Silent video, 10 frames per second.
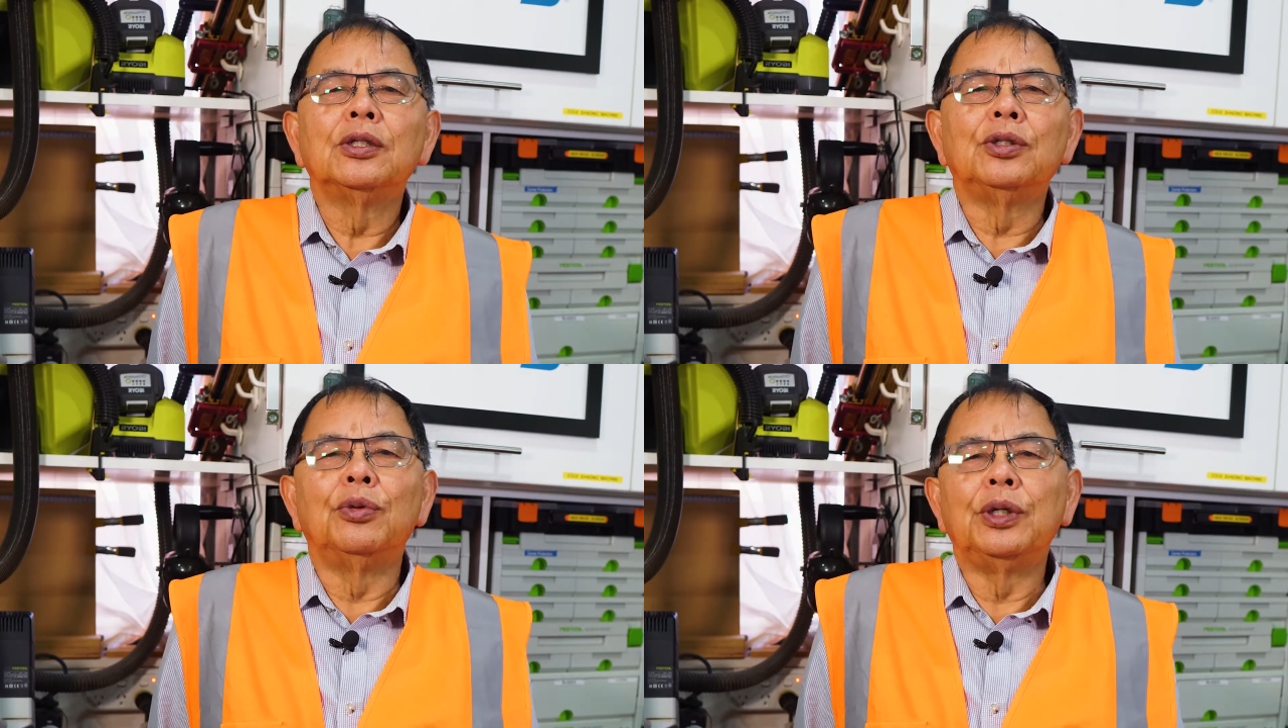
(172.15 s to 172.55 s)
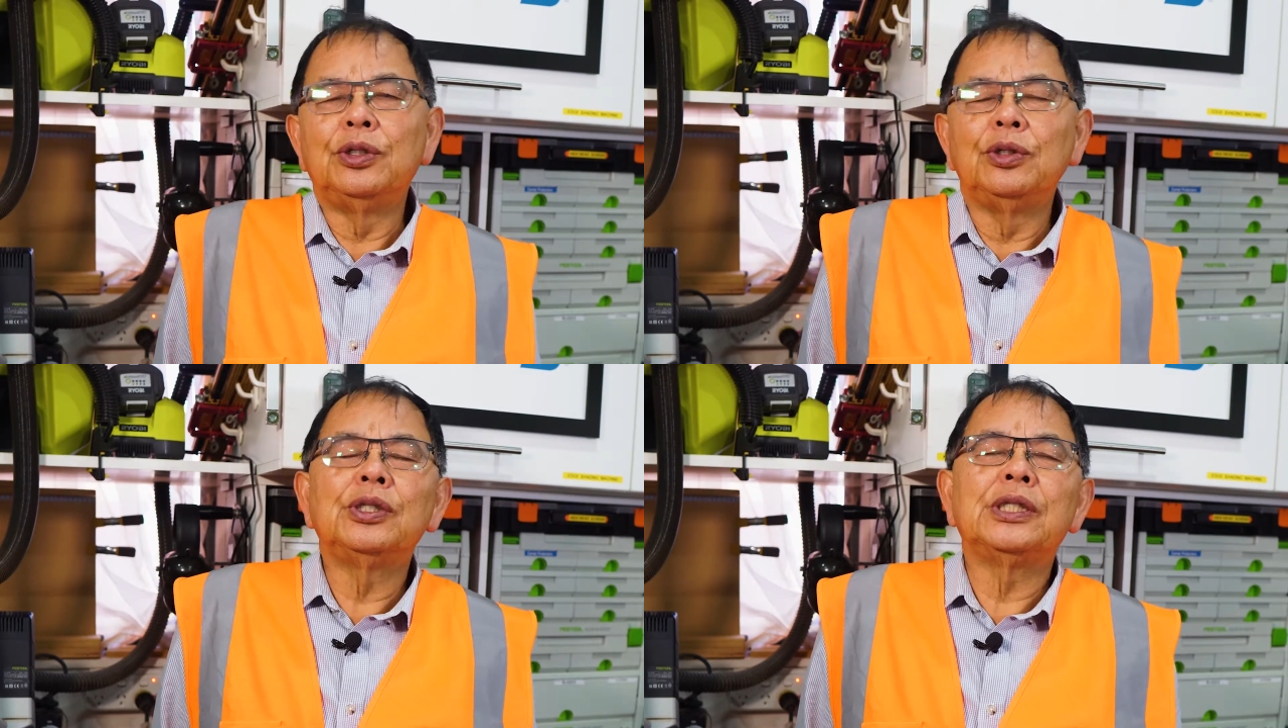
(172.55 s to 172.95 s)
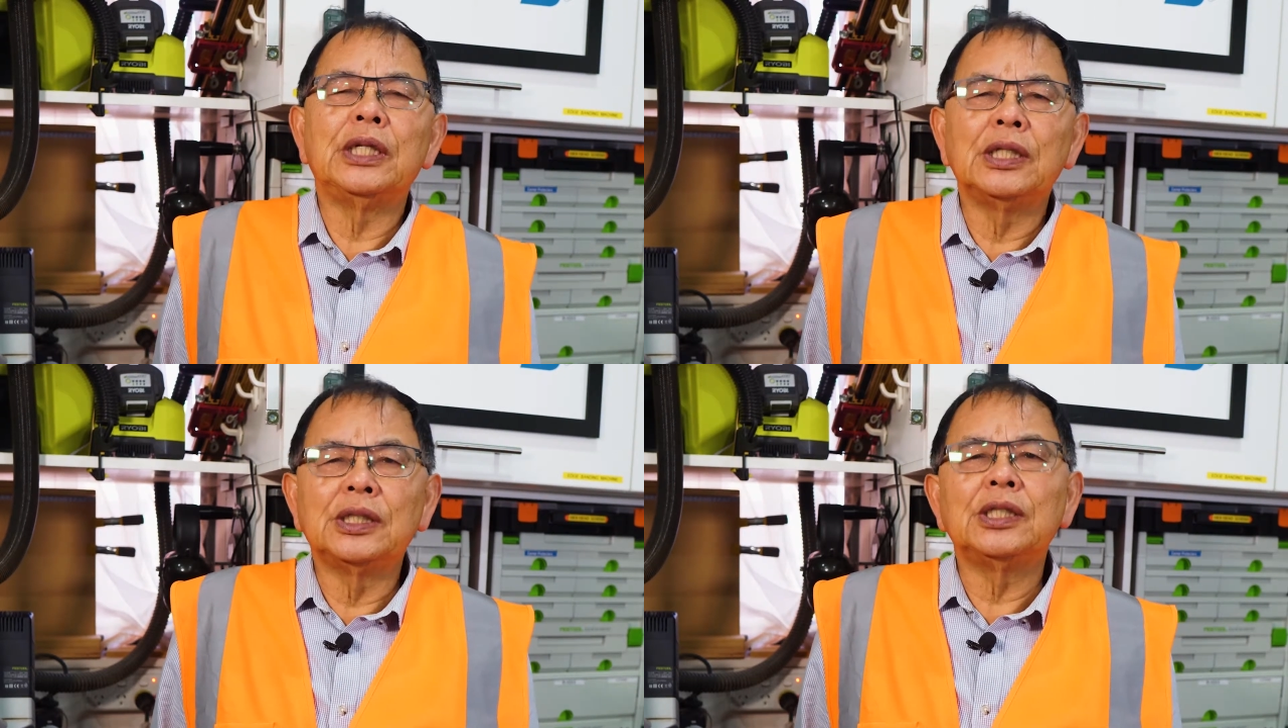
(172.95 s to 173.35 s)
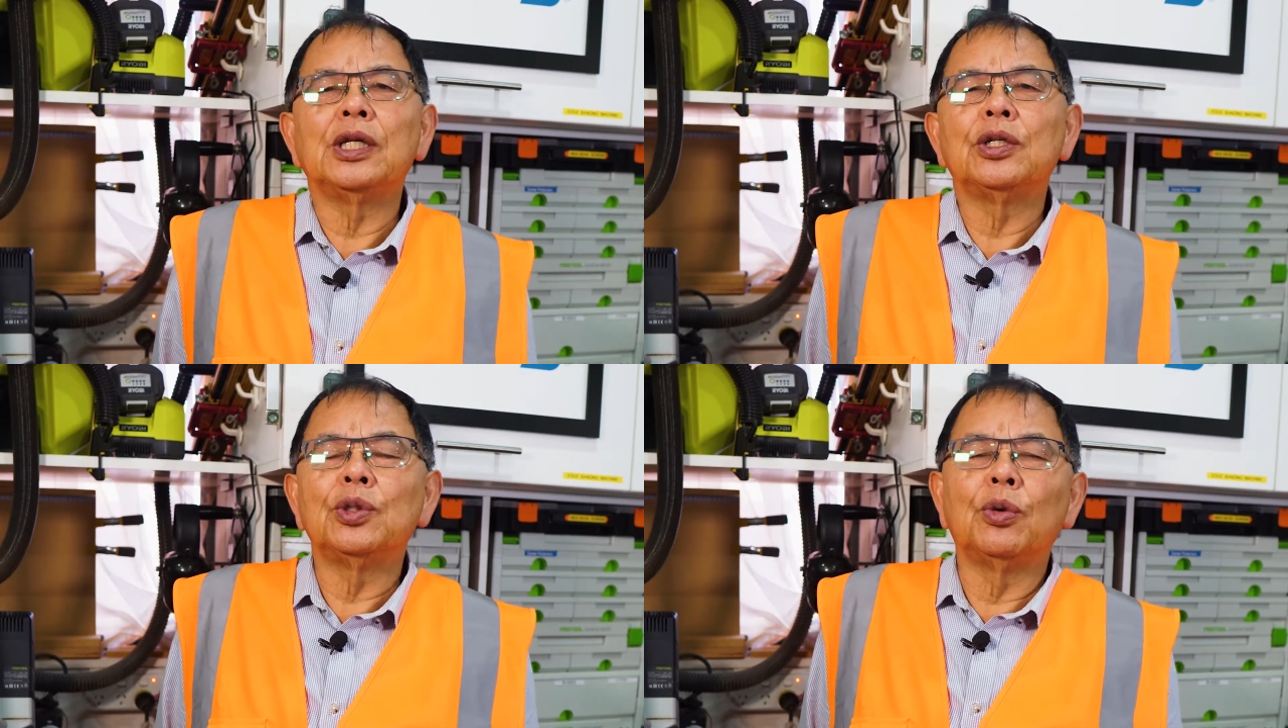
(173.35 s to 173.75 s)
to reduce the
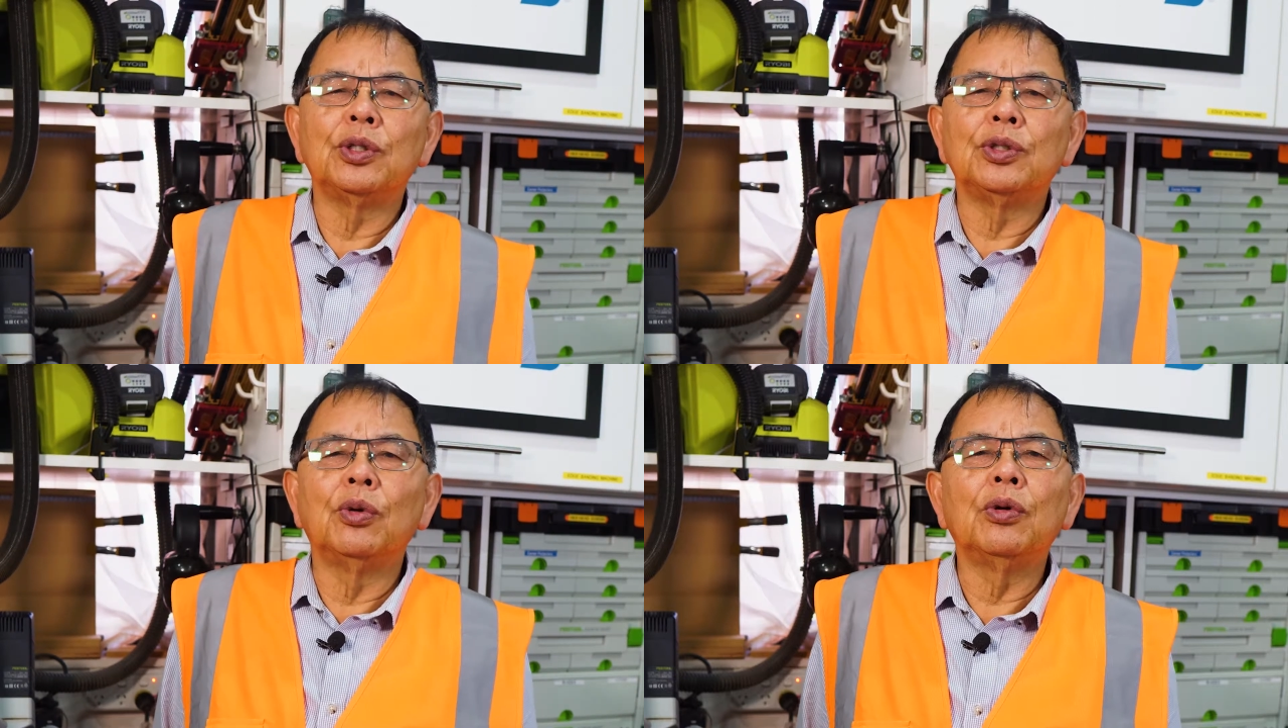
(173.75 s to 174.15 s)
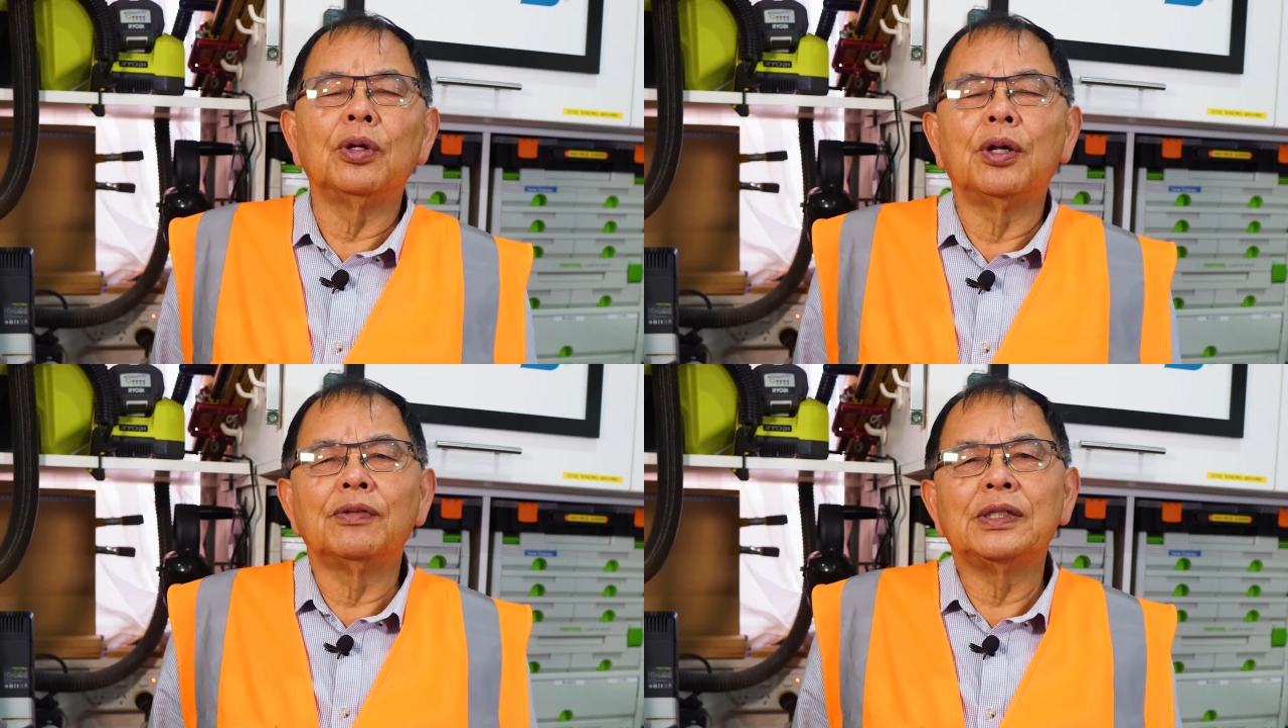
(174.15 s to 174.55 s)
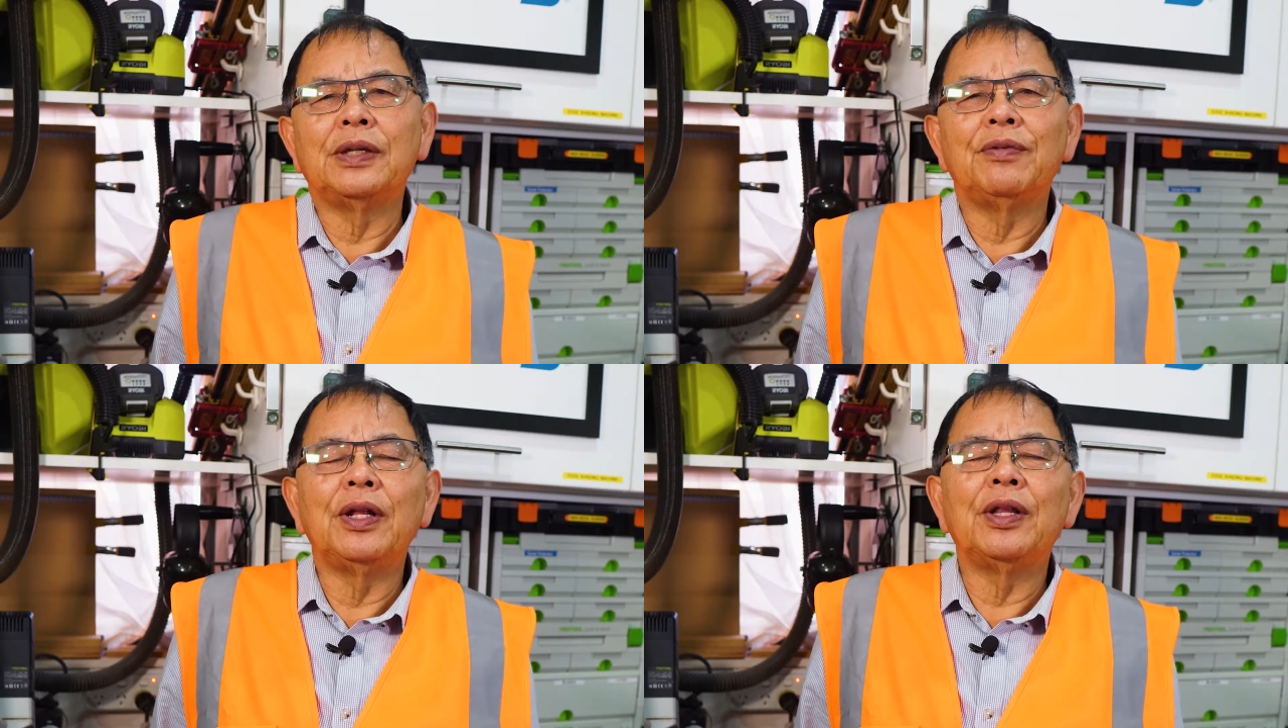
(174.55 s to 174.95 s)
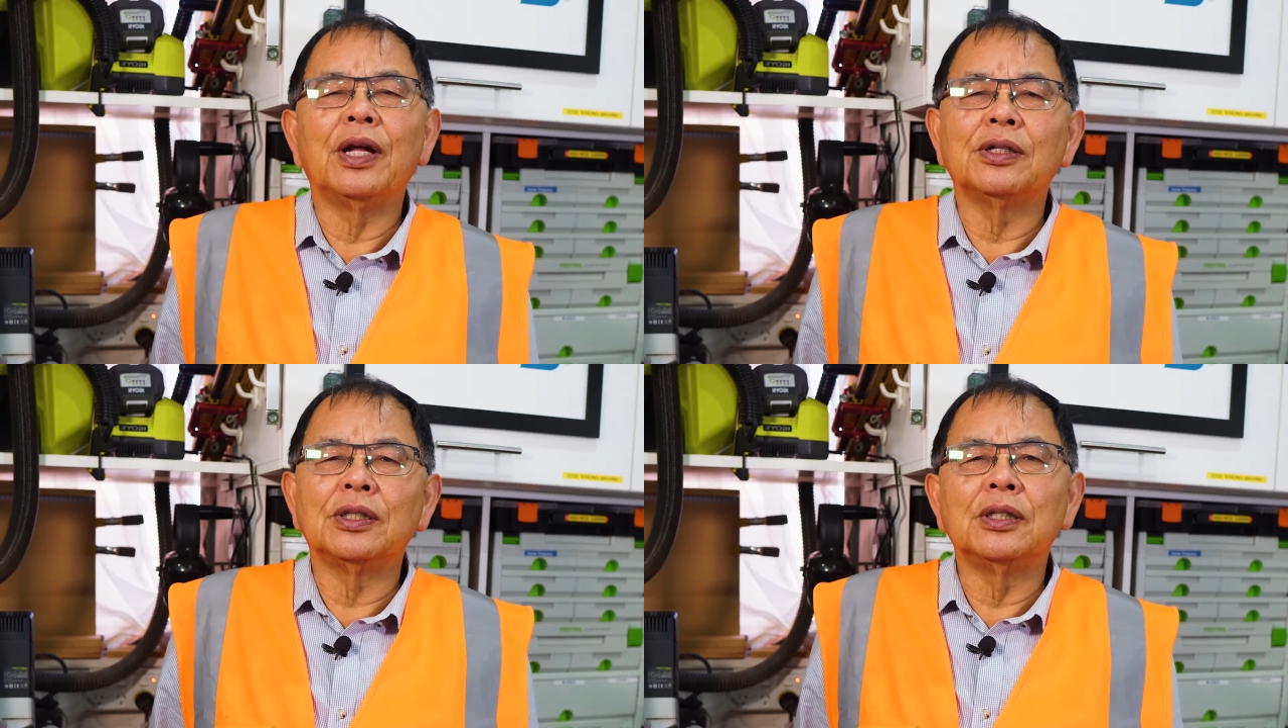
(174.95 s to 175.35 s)
existing shortage in Auckland of
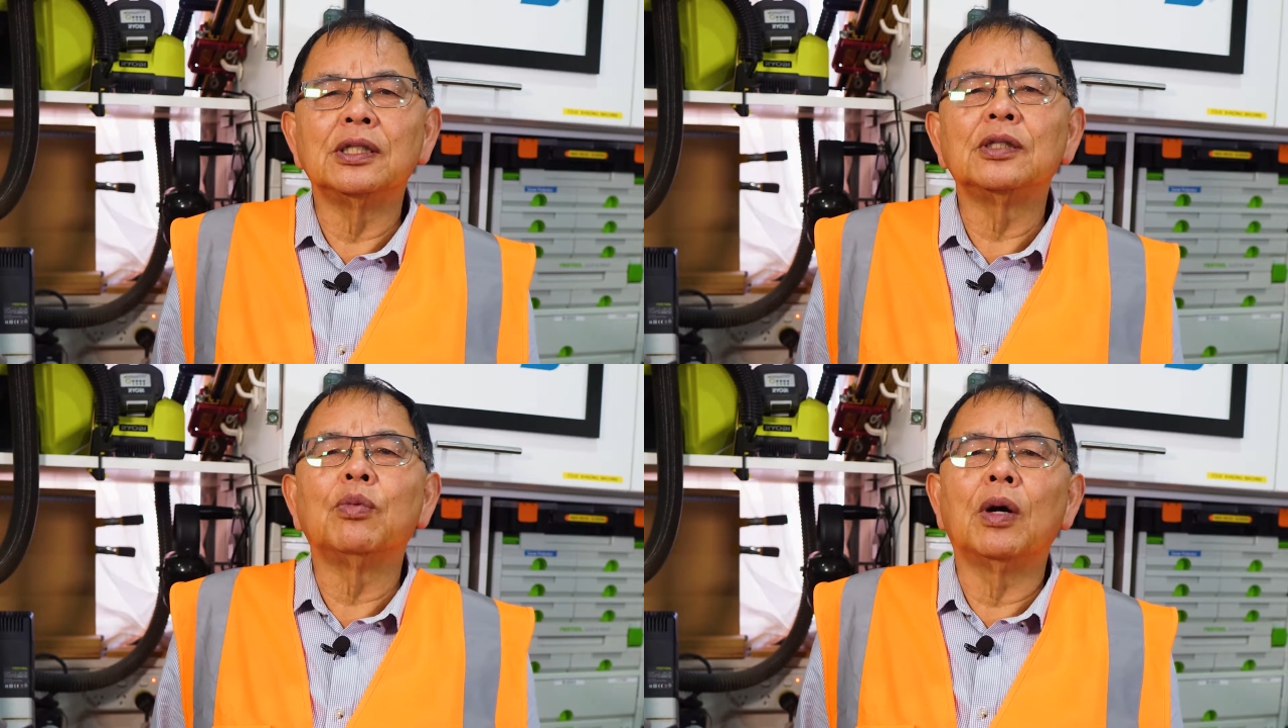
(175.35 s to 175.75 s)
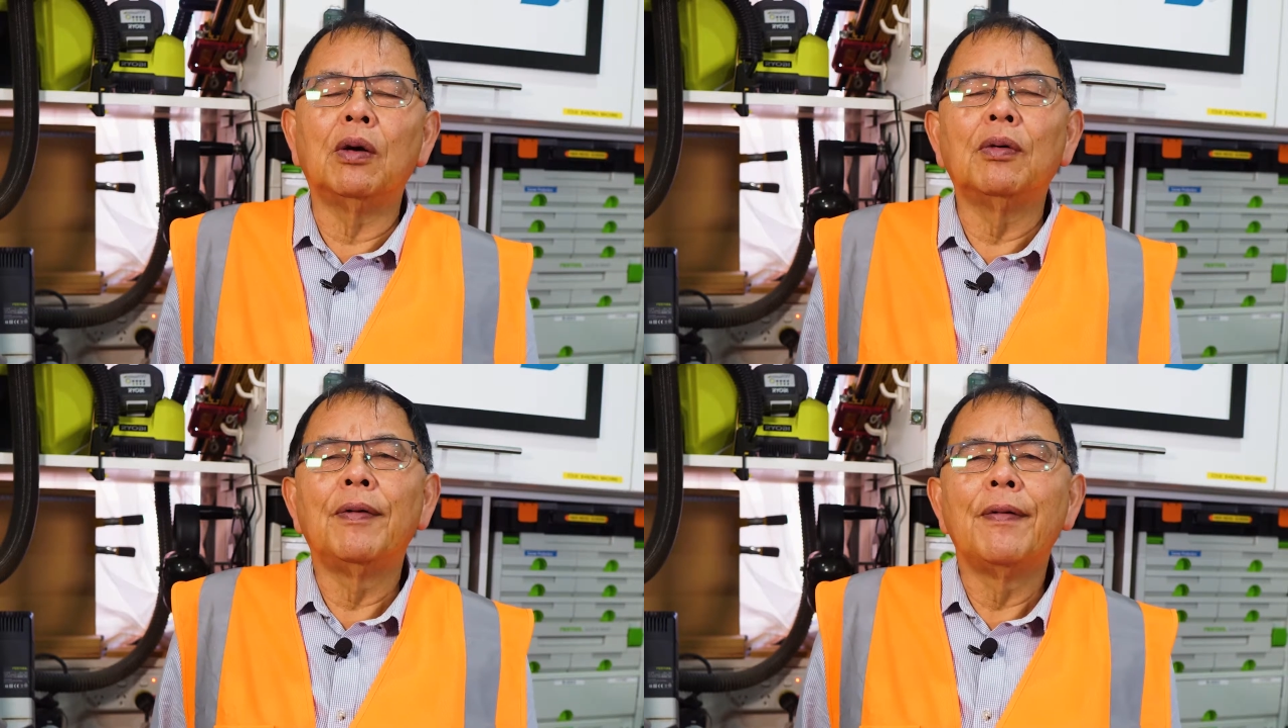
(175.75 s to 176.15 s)
70,000 as well.